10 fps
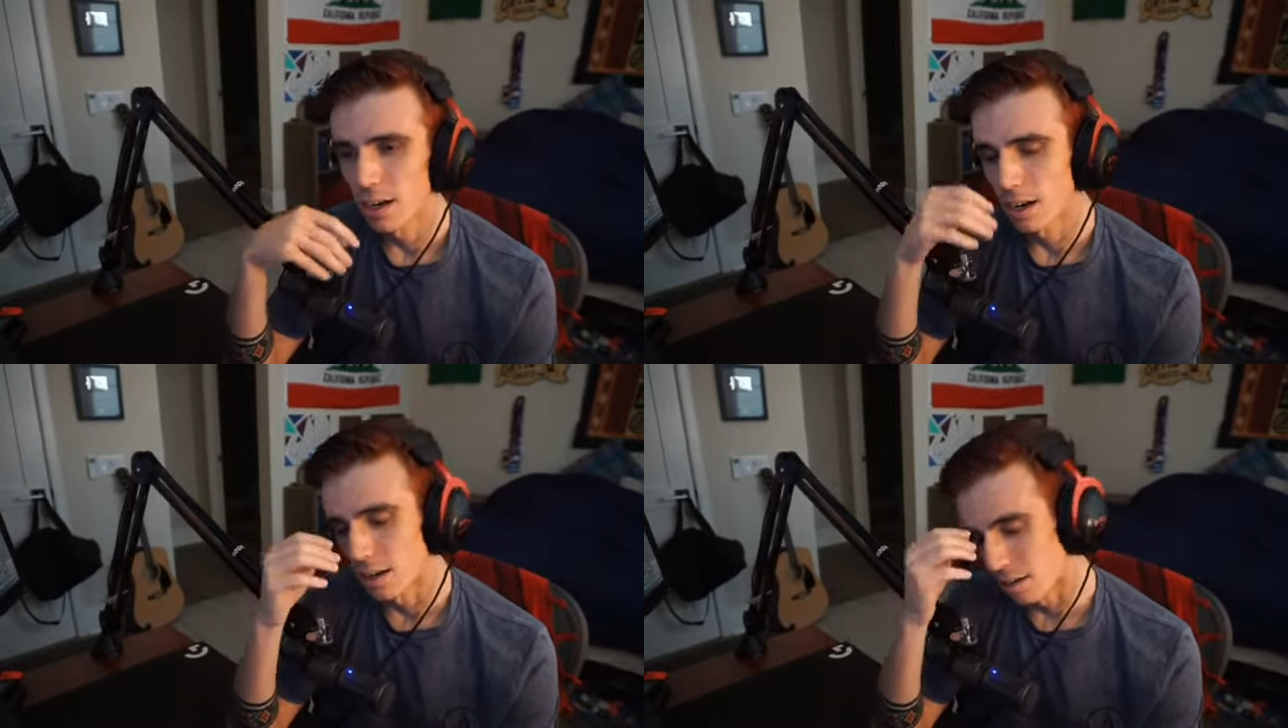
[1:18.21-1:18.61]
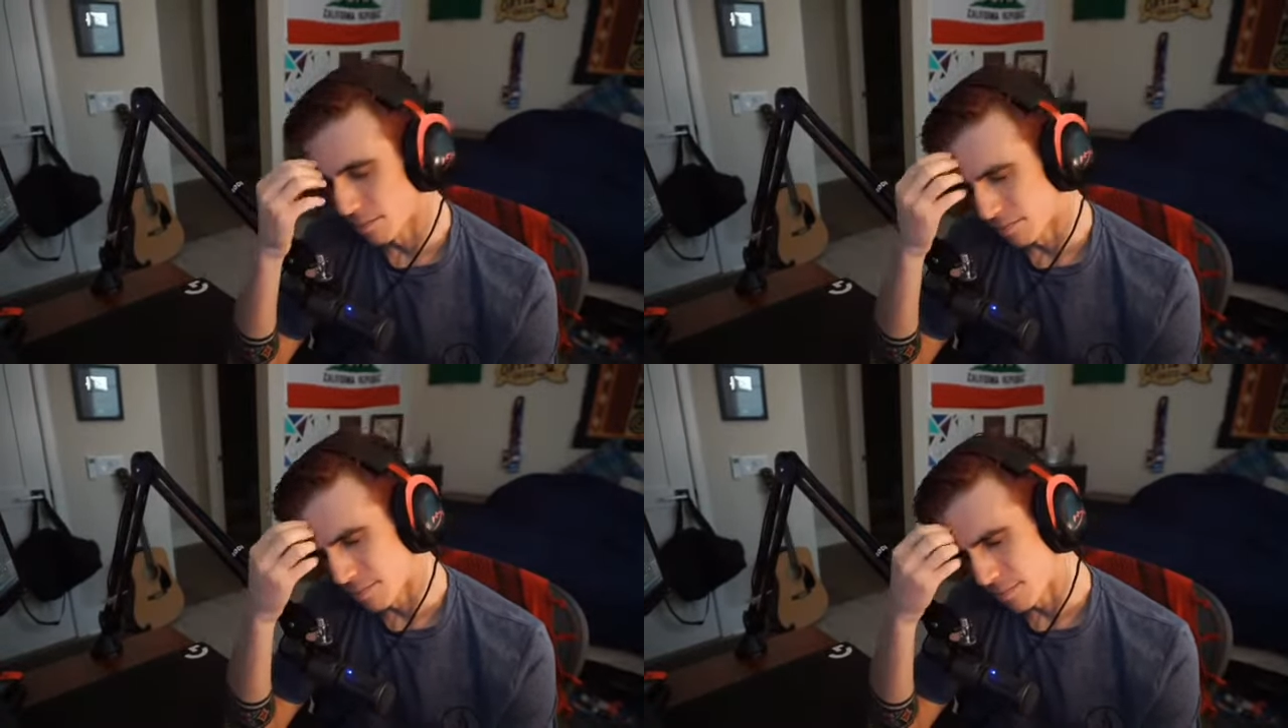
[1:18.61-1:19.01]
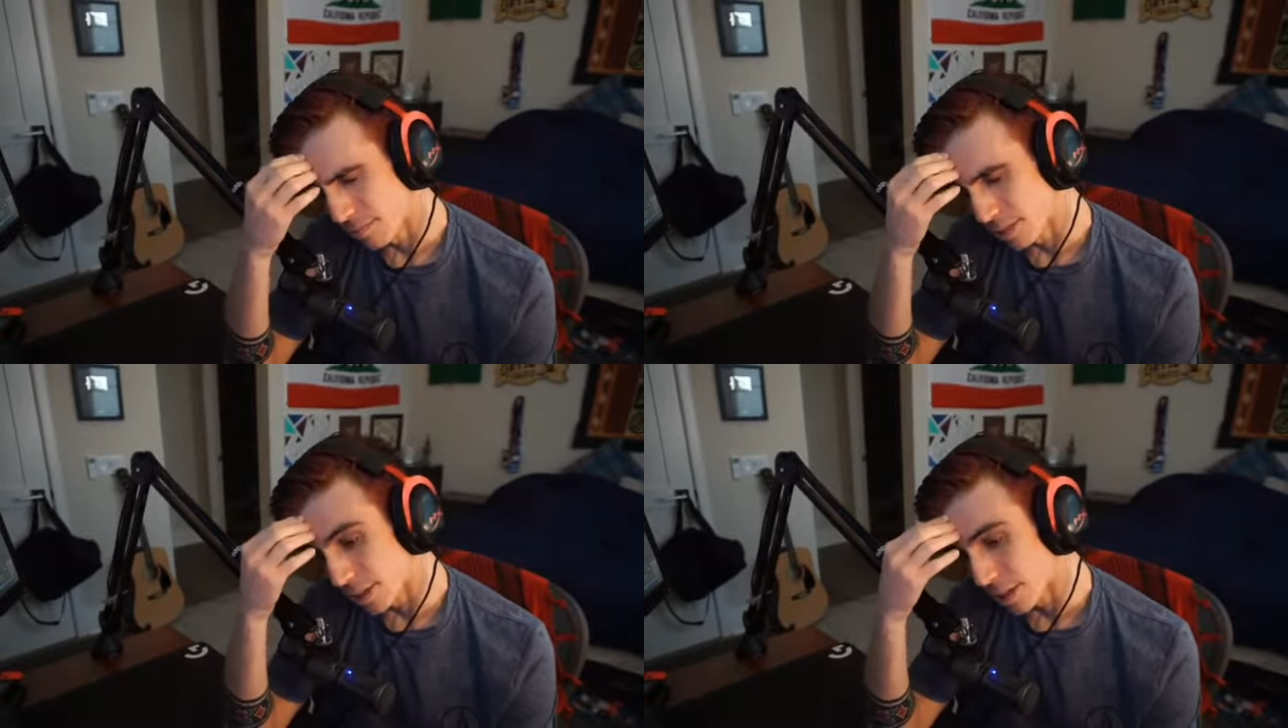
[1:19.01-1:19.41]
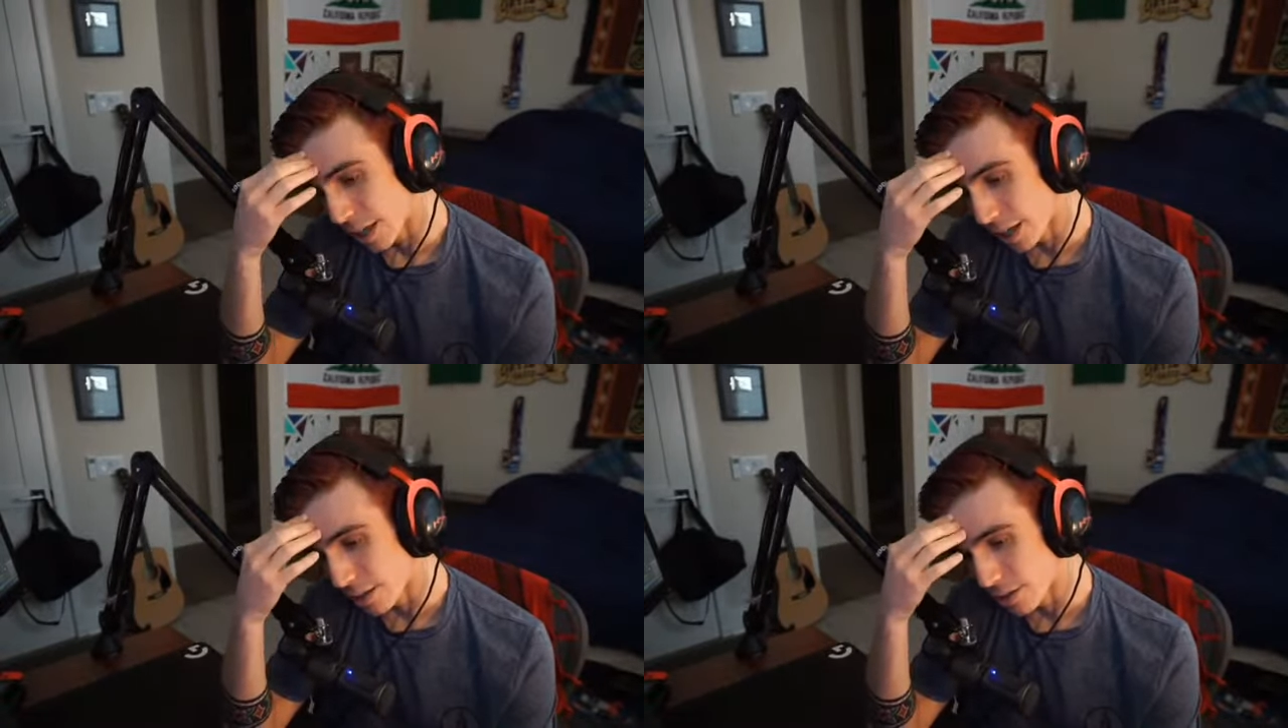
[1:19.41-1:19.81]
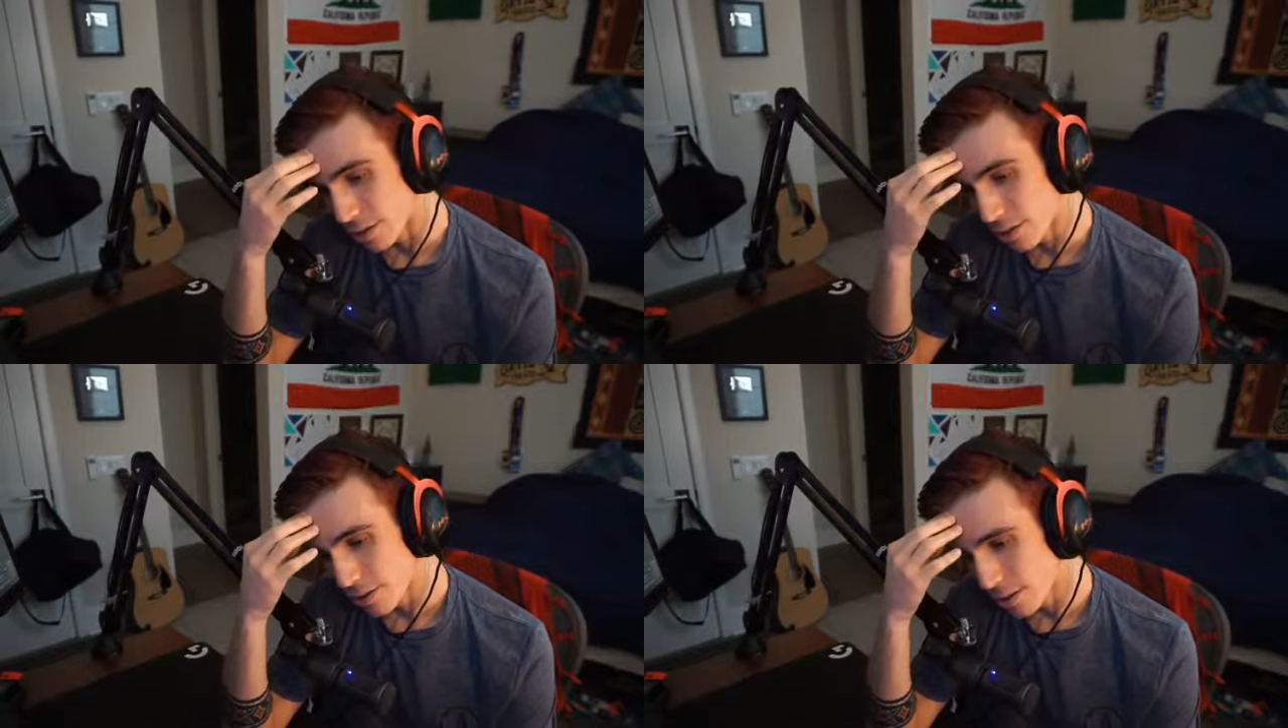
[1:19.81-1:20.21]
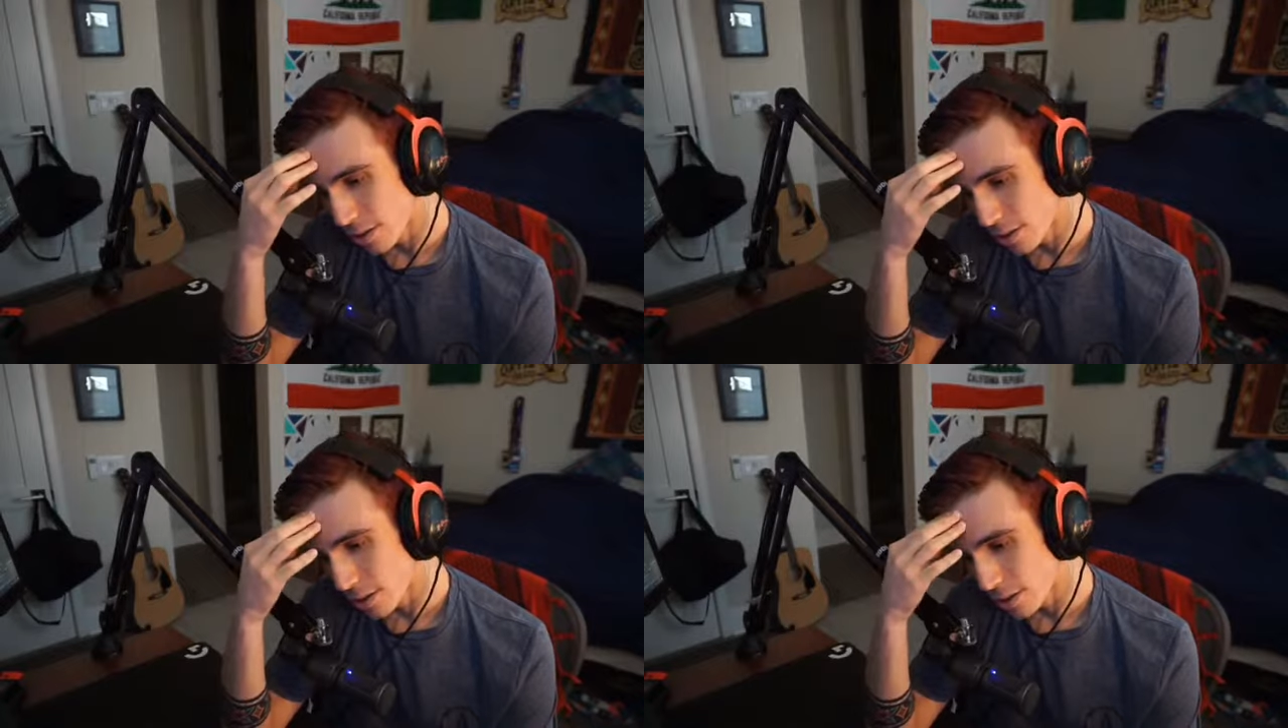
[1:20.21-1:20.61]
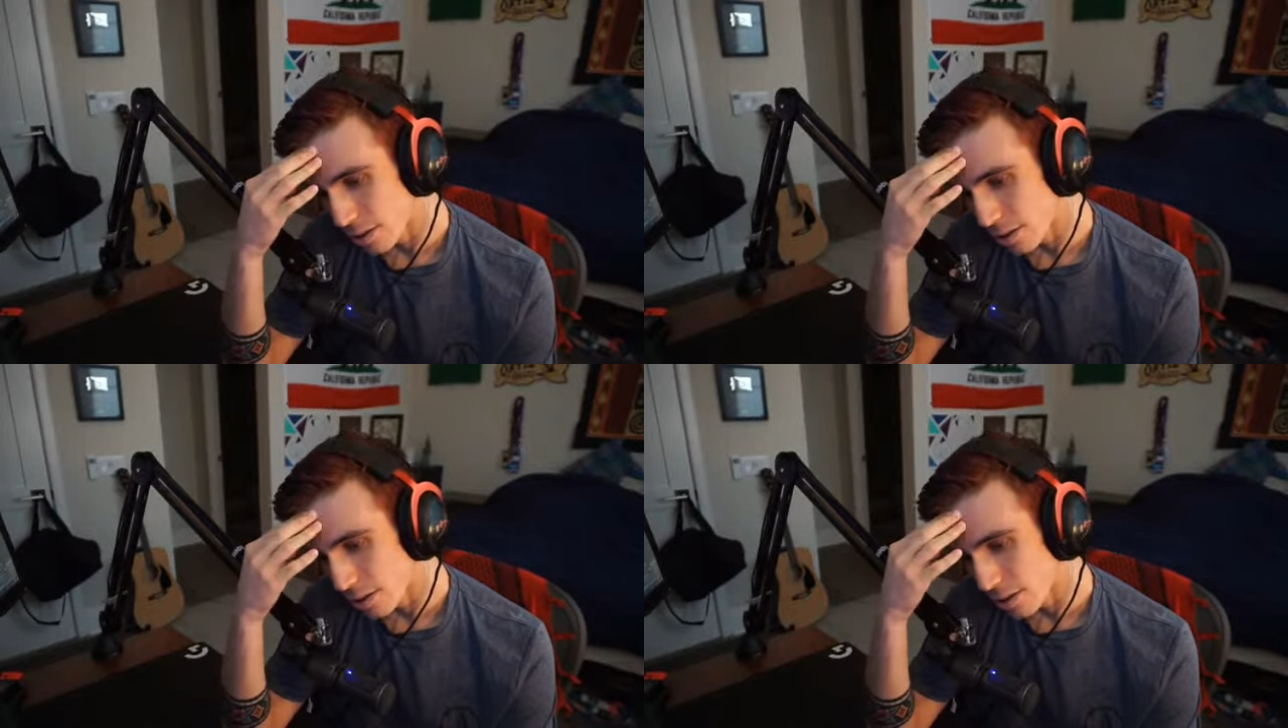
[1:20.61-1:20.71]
The second surgery,